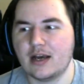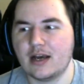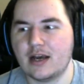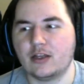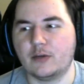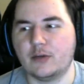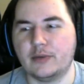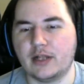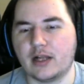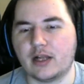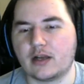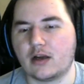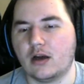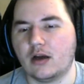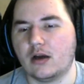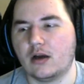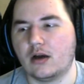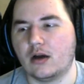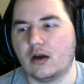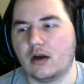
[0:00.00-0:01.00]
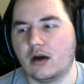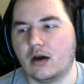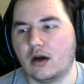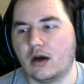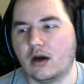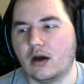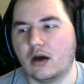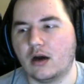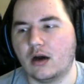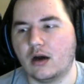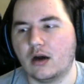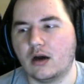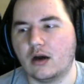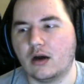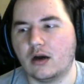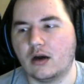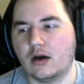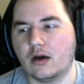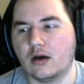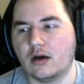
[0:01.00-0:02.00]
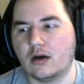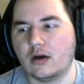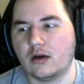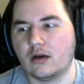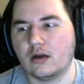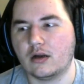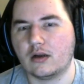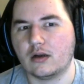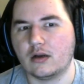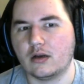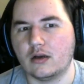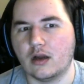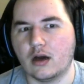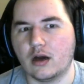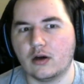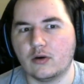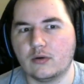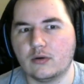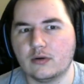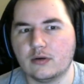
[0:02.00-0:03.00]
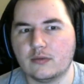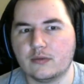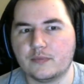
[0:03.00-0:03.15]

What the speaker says: They'll be like, no.